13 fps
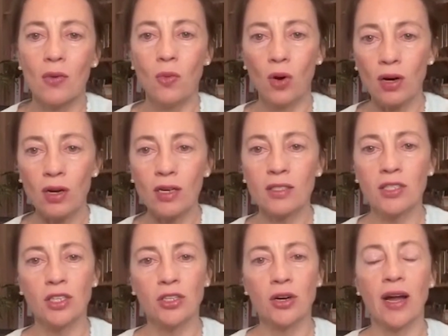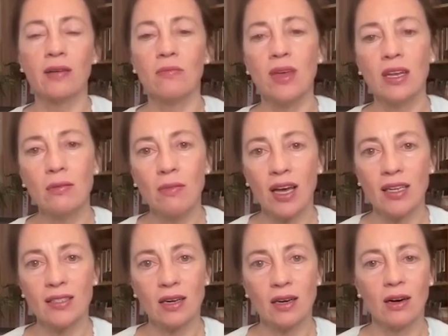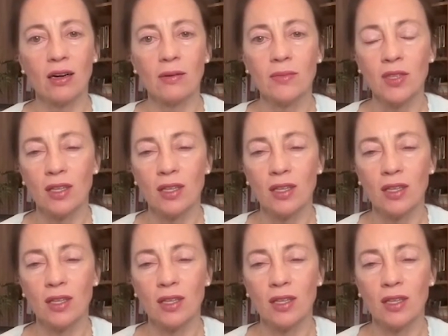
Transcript: worked to try to minimize the harms